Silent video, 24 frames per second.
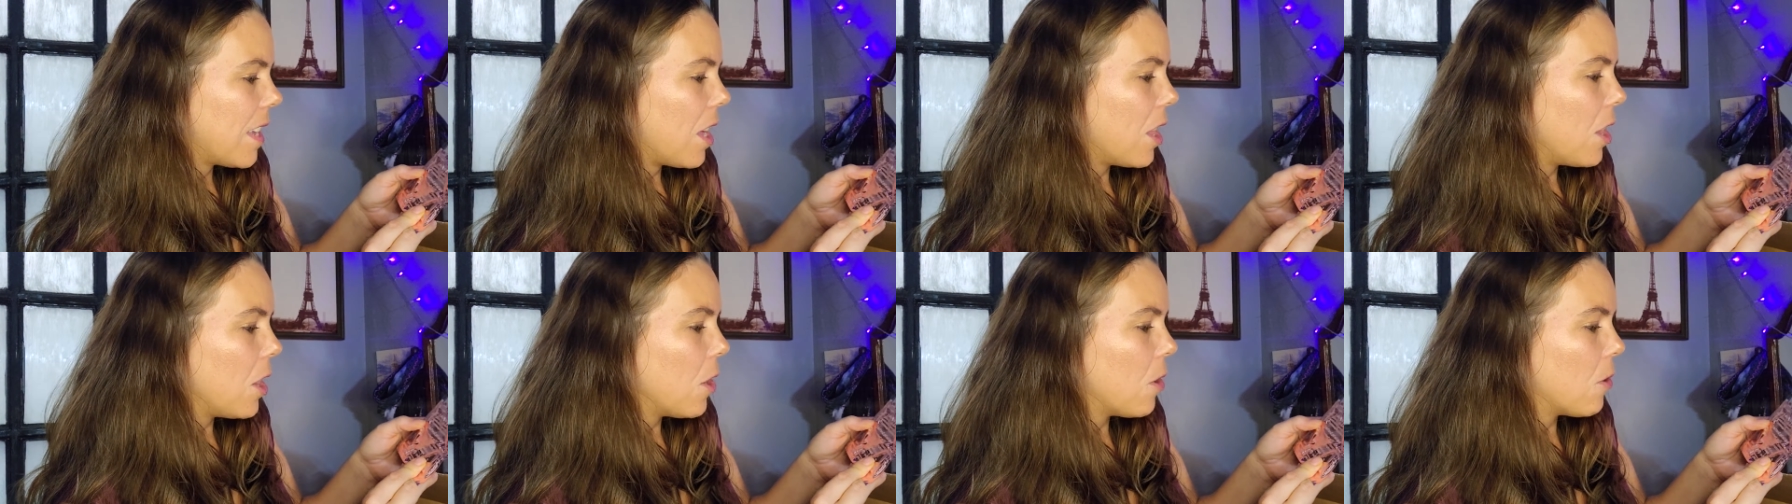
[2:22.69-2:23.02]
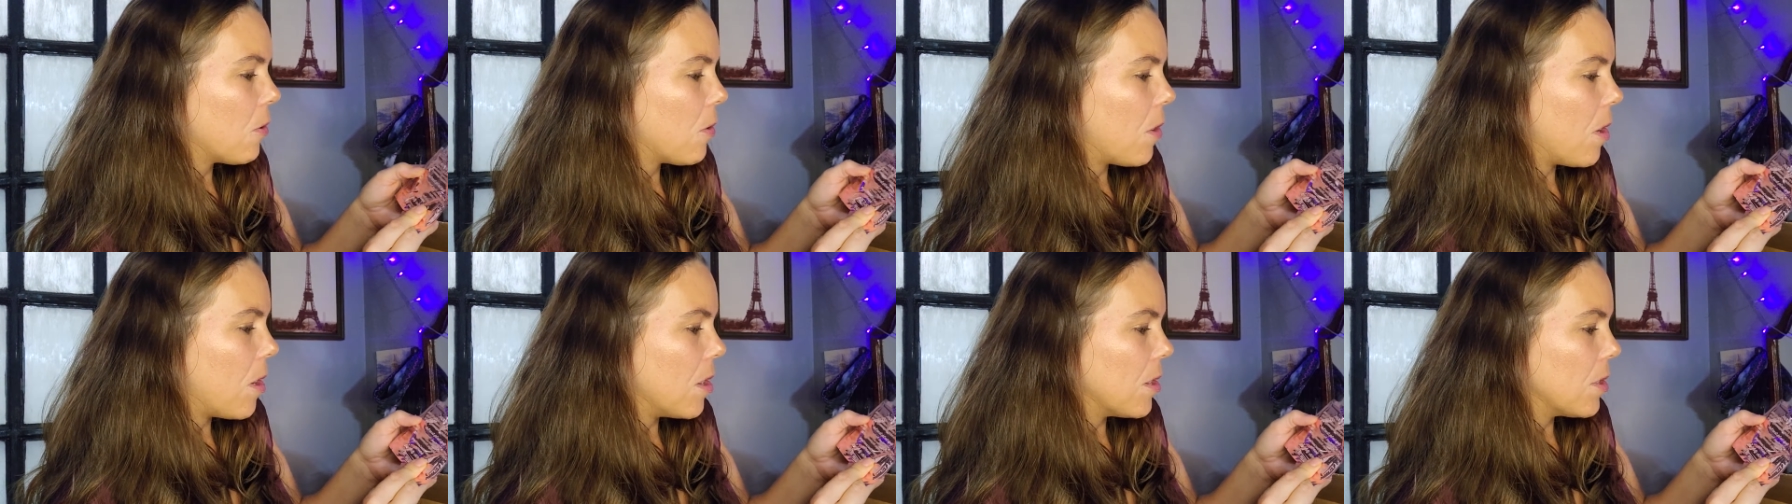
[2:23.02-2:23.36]
a
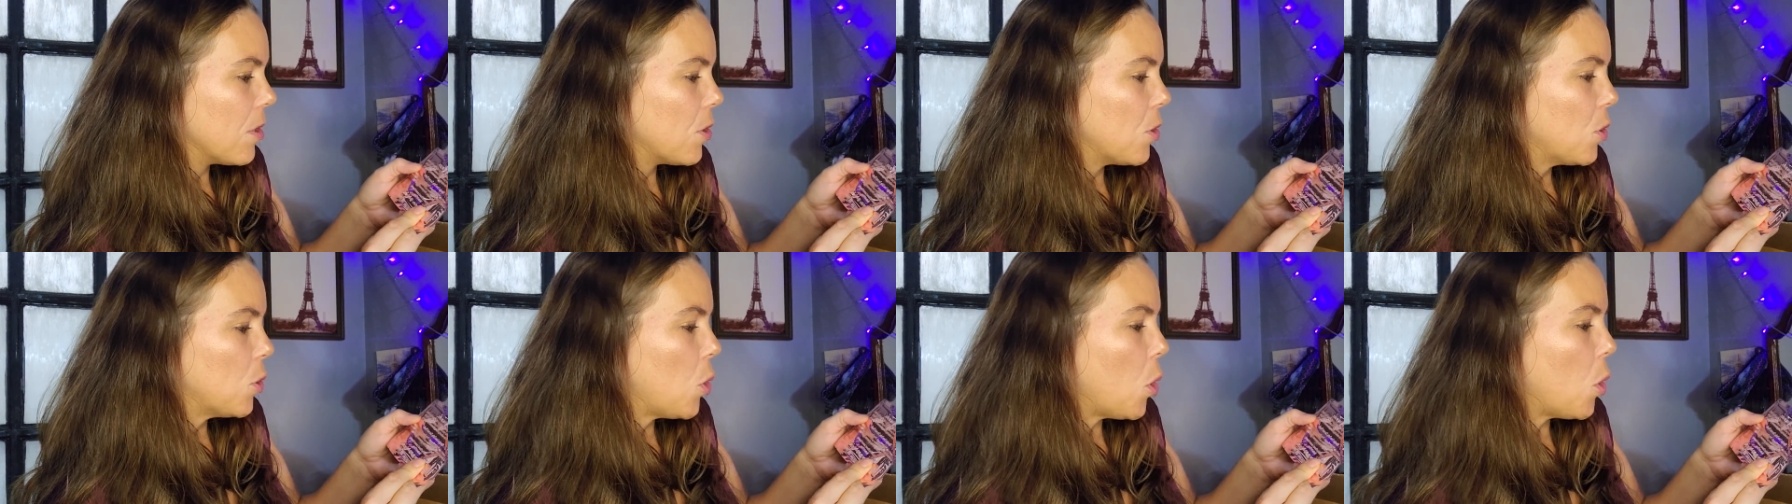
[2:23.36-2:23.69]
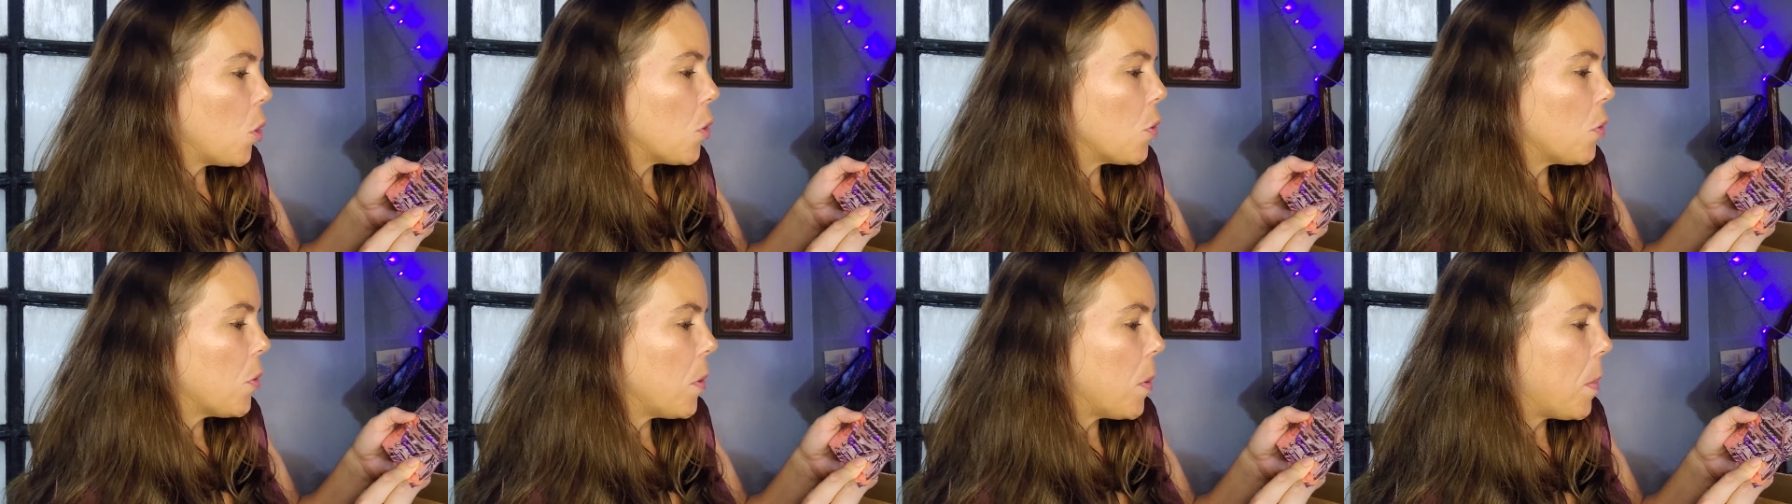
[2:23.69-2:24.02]
Laurent's
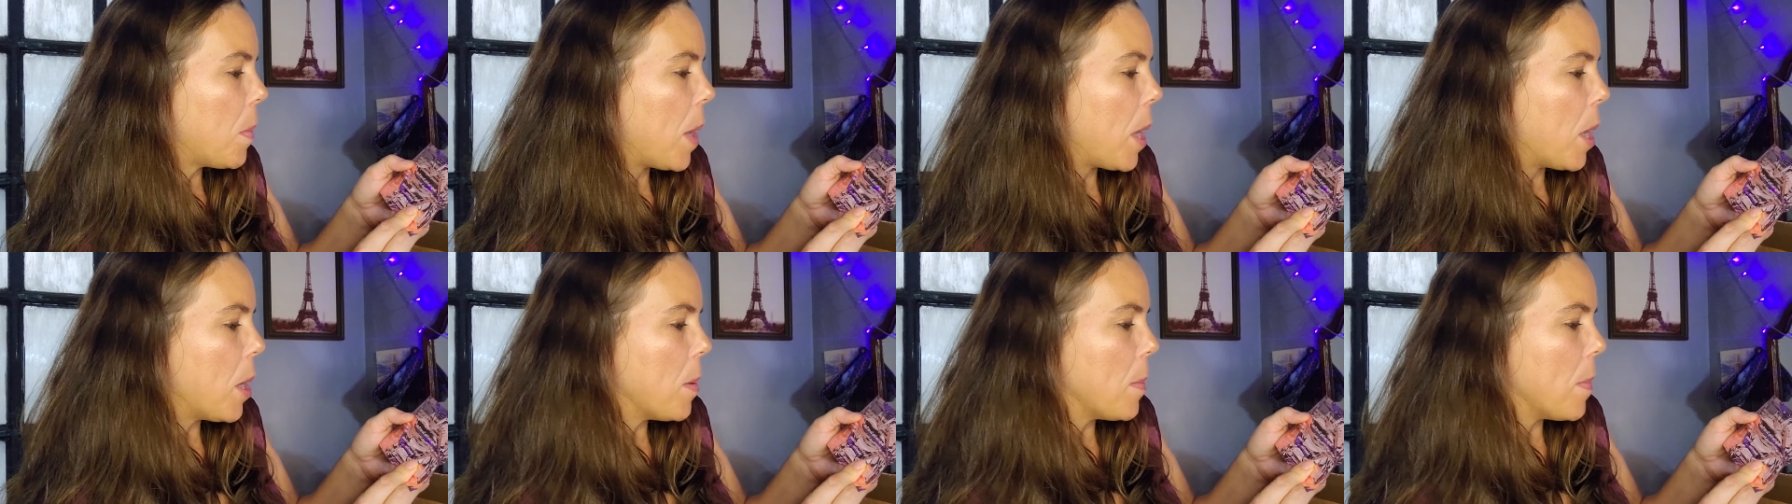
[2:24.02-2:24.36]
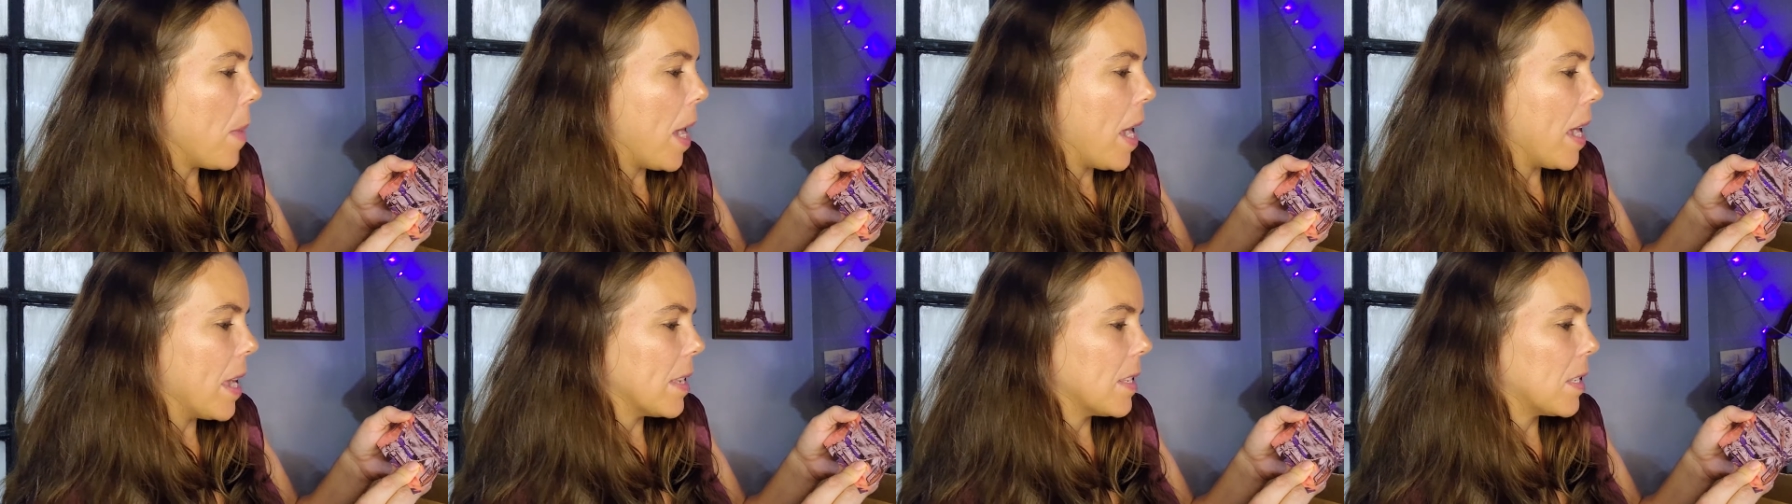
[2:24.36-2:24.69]
Total Repair
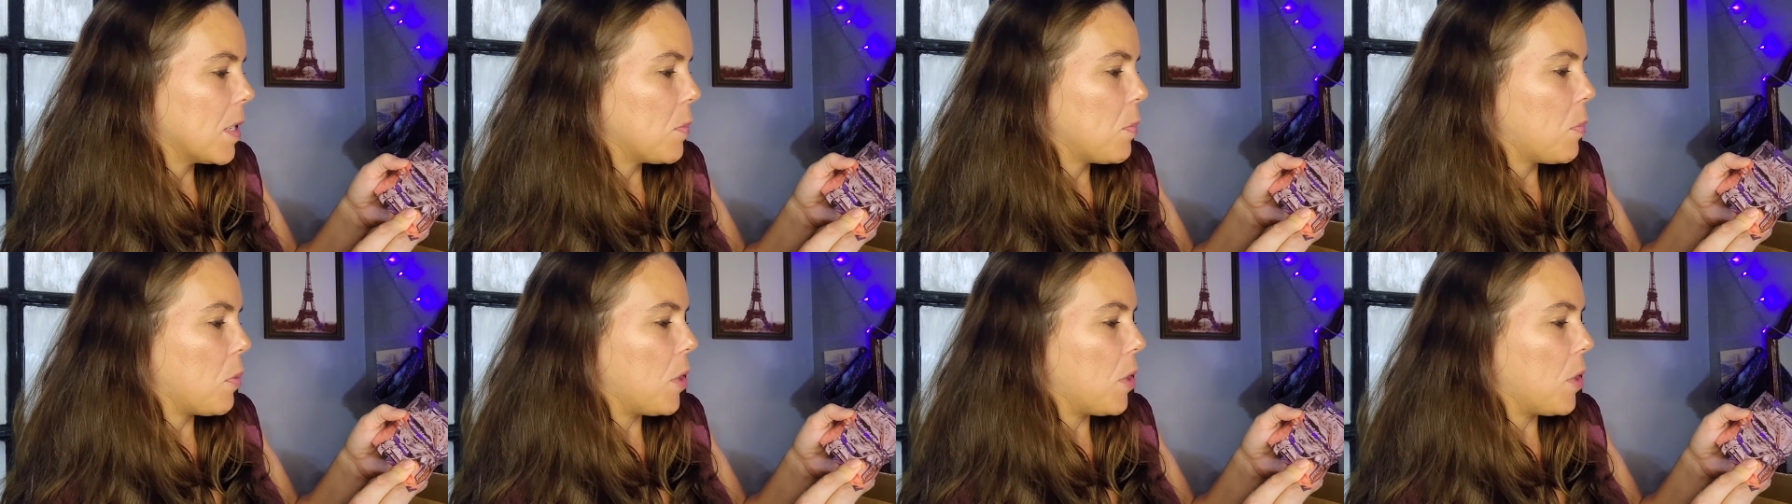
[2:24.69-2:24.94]
Mask.